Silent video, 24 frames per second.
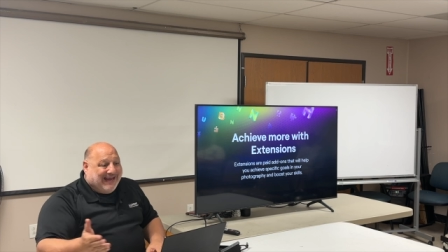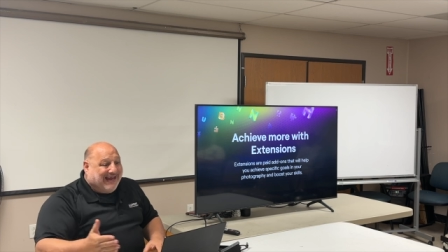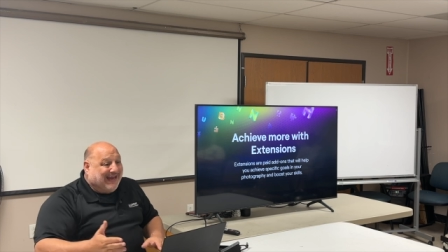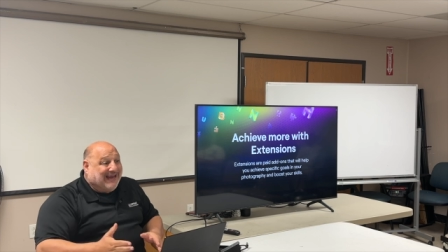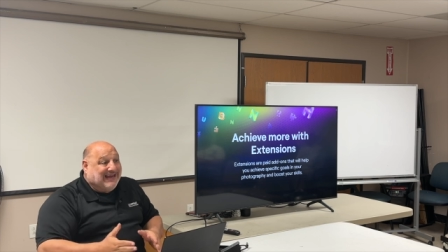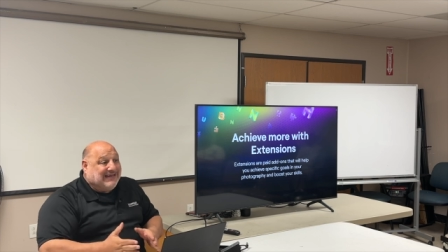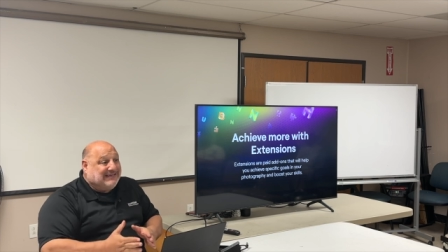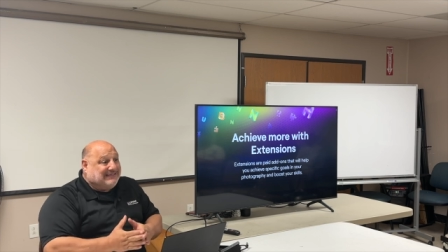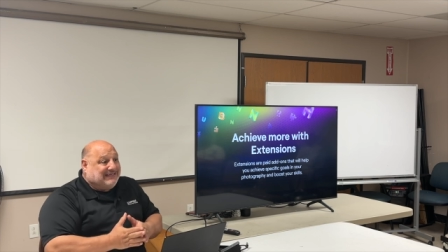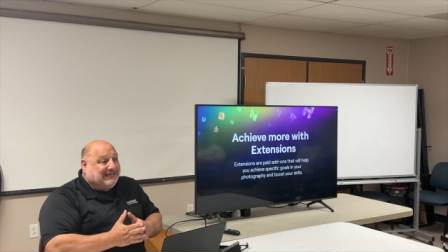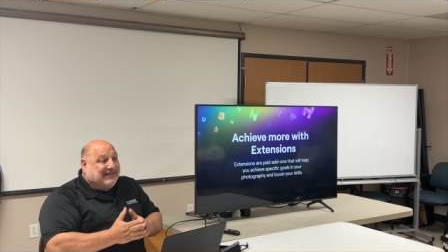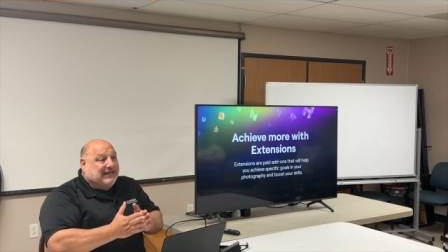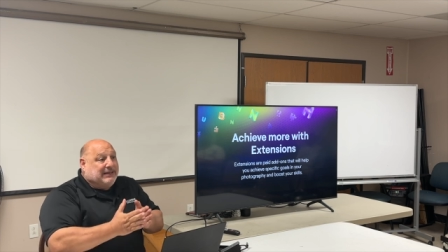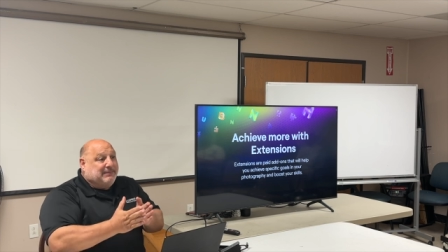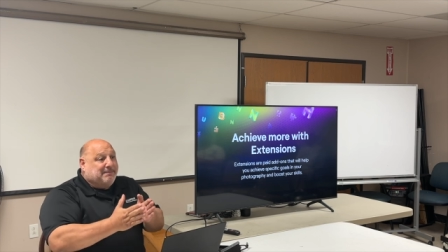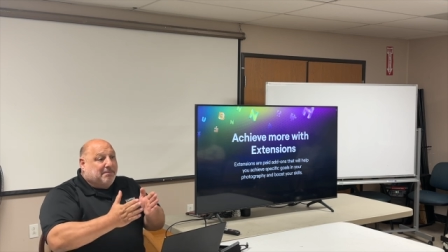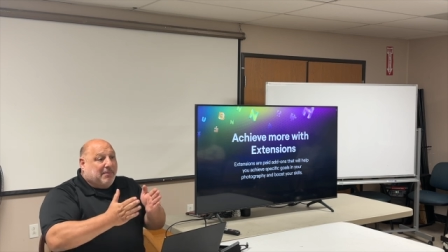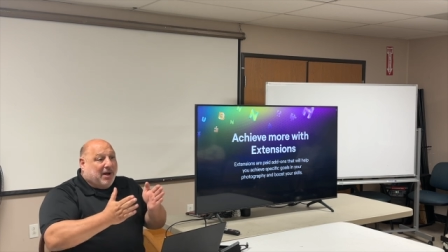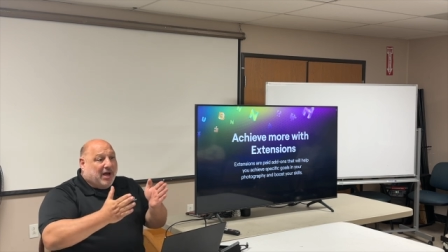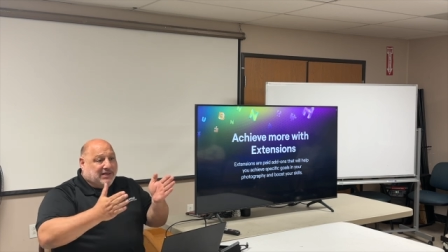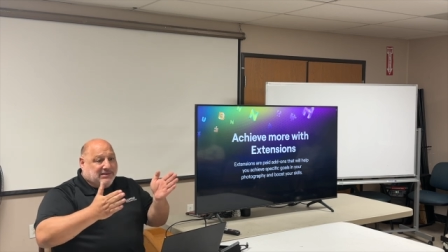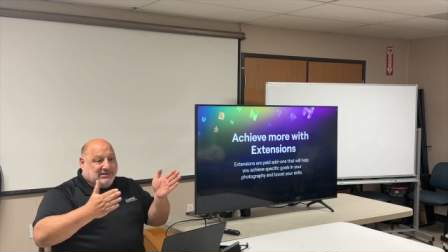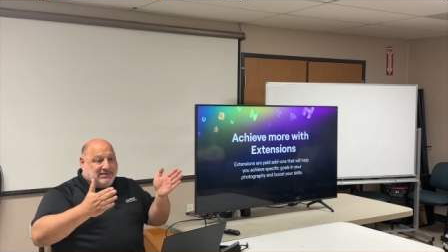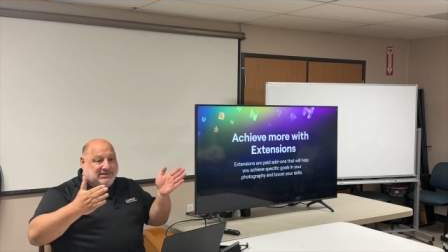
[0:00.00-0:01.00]
18
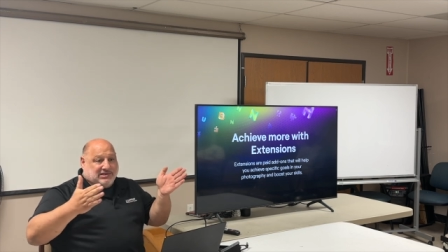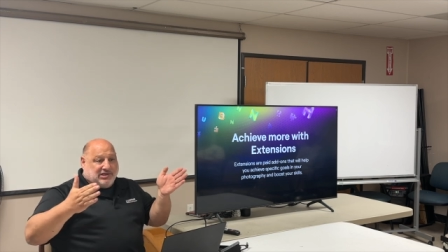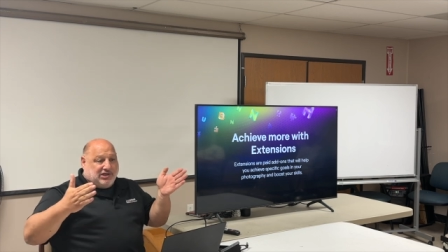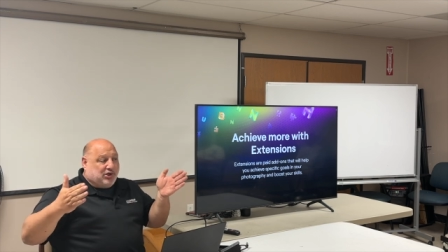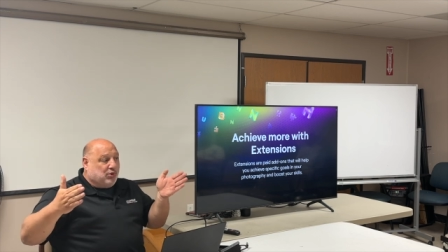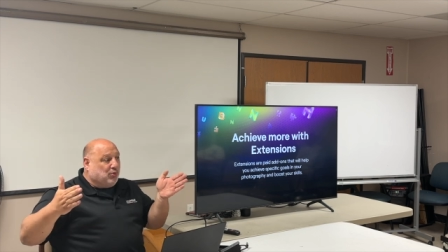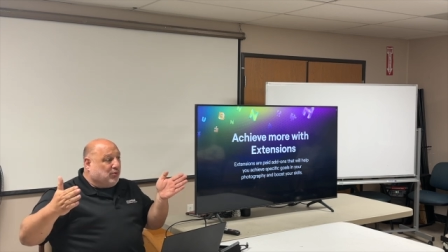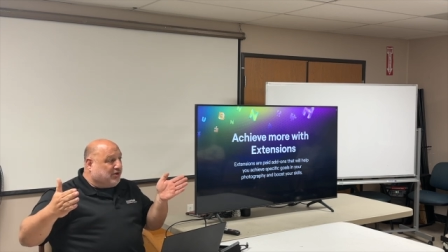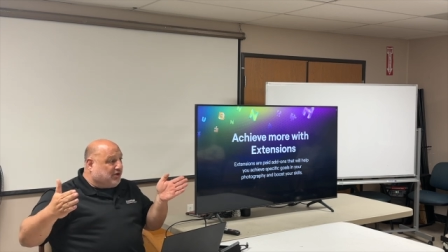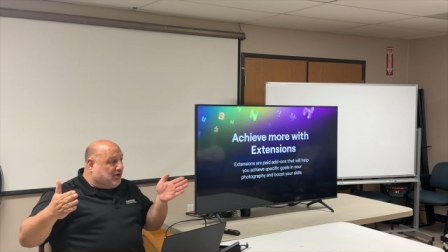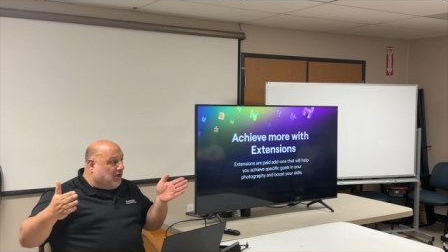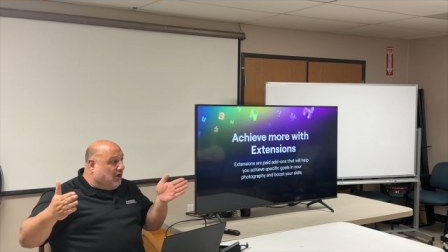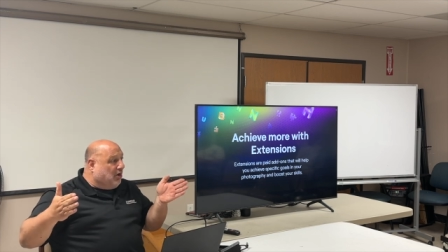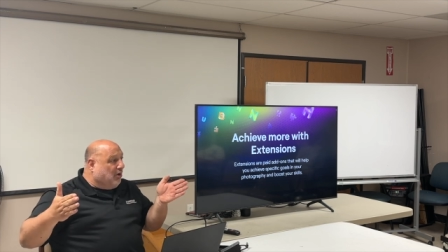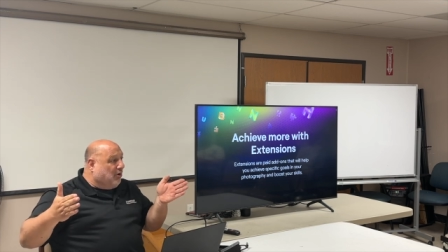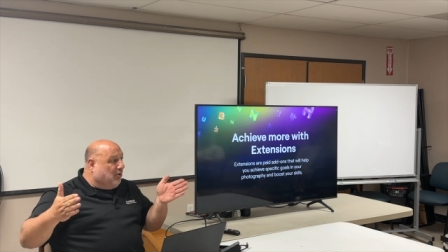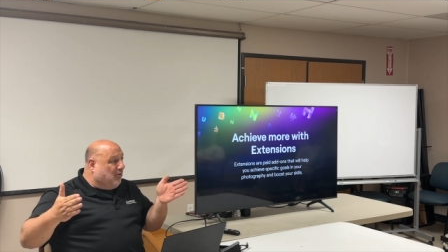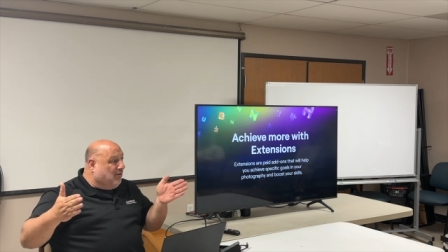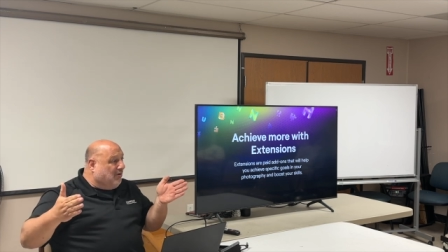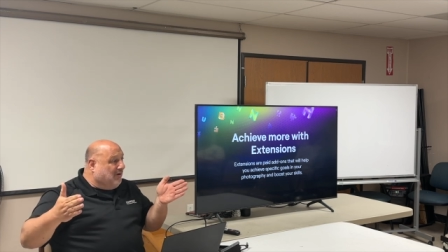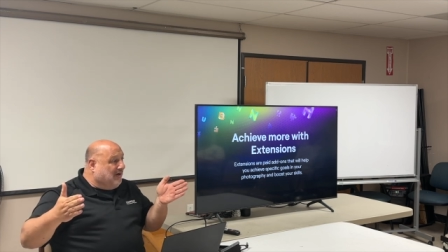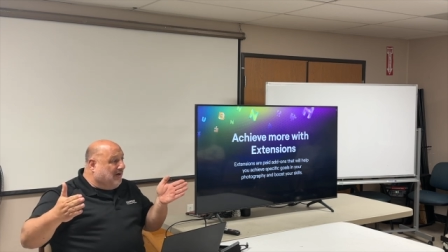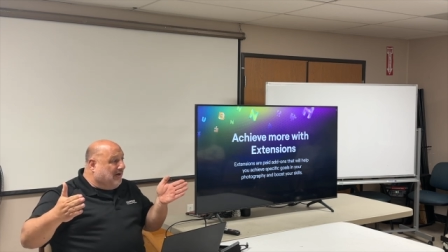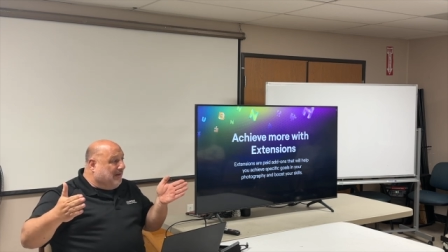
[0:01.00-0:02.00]
months you would
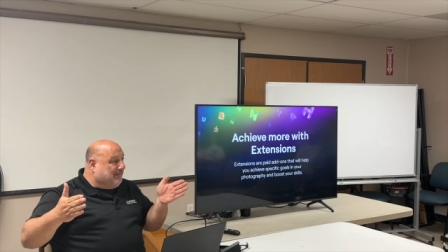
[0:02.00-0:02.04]
go